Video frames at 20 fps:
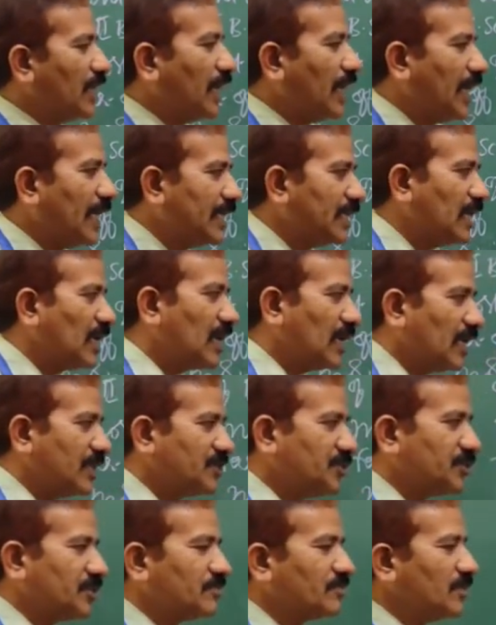and
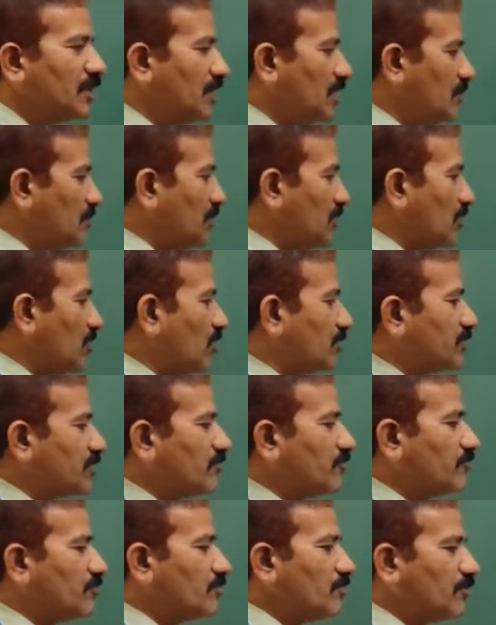lunch because
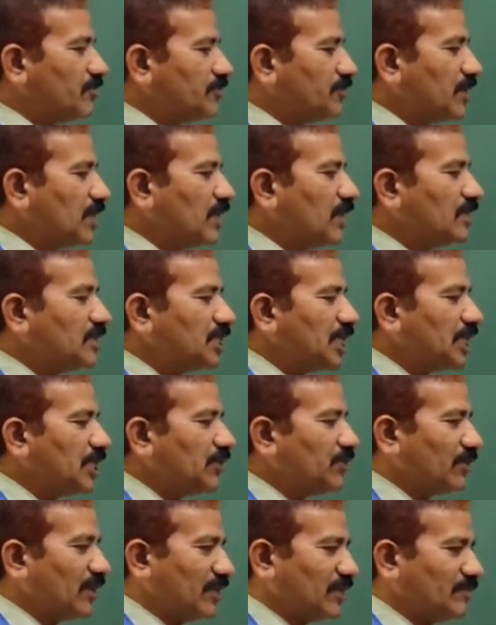of busy
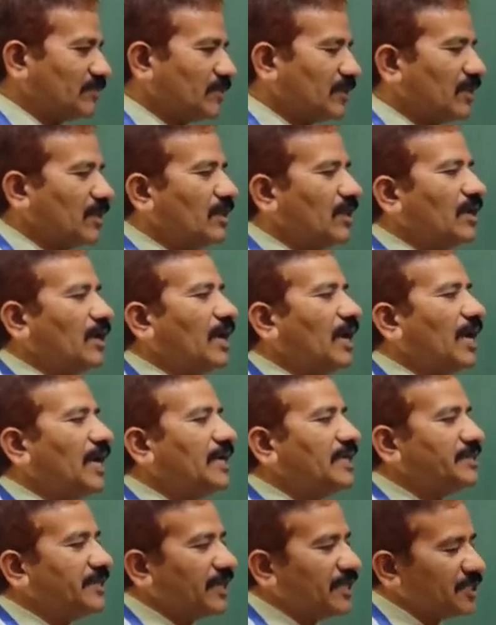schedule,
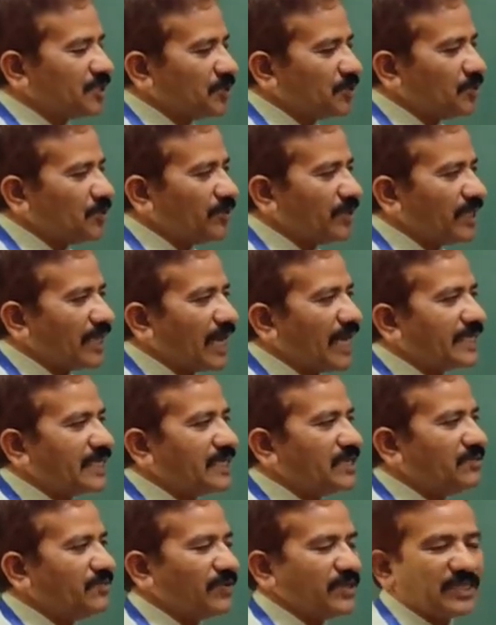and there is no
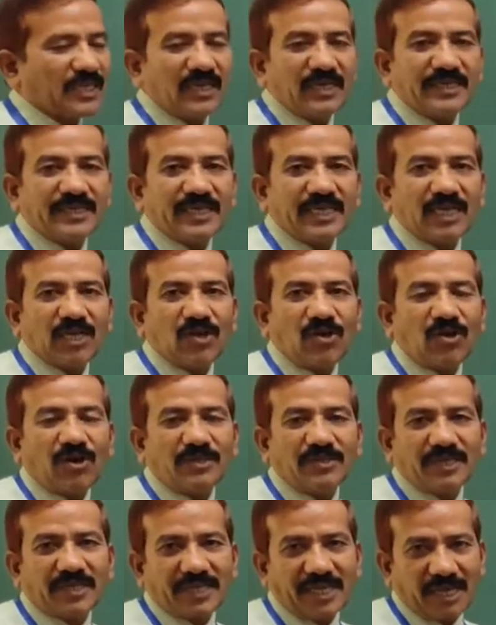canteen facility
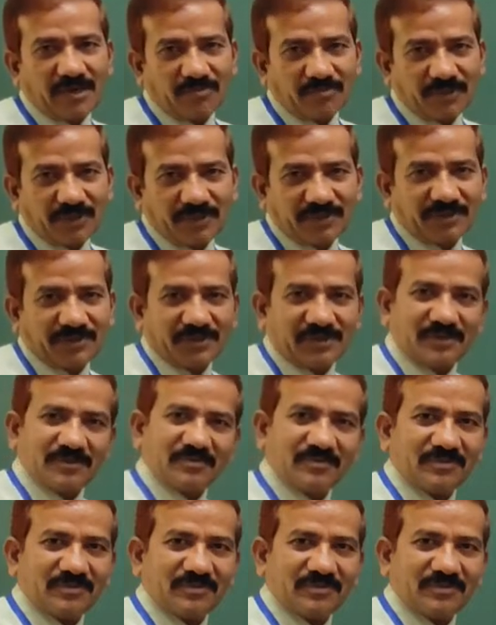on the campus.